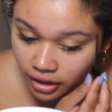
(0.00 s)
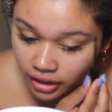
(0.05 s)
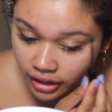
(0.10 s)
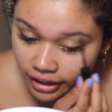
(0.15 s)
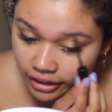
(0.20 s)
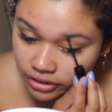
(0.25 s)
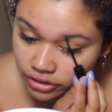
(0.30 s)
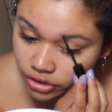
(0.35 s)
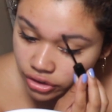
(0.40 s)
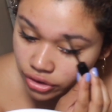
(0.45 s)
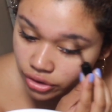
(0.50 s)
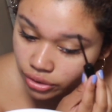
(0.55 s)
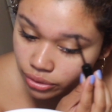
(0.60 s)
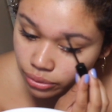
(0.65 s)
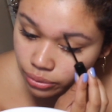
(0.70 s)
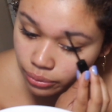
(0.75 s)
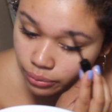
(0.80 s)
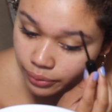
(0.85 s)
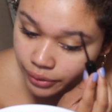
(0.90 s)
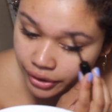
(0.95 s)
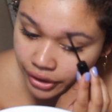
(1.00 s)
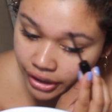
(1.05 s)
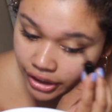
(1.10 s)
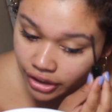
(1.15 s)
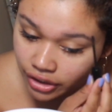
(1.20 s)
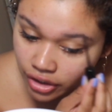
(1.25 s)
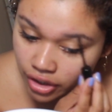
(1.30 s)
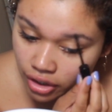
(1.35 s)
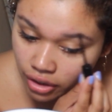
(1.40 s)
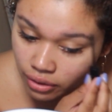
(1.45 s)
Like, do you really
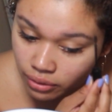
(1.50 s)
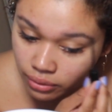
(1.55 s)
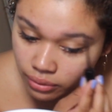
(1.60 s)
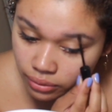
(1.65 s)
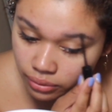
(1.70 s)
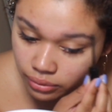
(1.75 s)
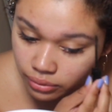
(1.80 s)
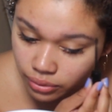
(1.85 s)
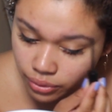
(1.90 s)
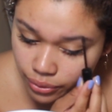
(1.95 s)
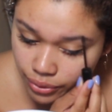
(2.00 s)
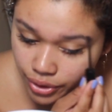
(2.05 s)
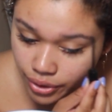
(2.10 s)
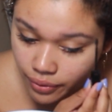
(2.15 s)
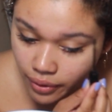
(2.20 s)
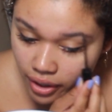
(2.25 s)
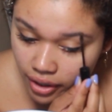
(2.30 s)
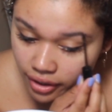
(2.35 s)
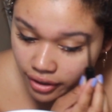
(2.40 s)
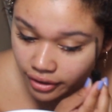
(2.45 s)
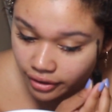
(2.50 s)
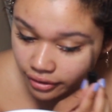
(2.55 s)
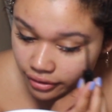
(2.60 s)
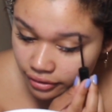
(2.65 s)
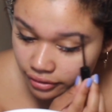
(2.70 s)
know who you are?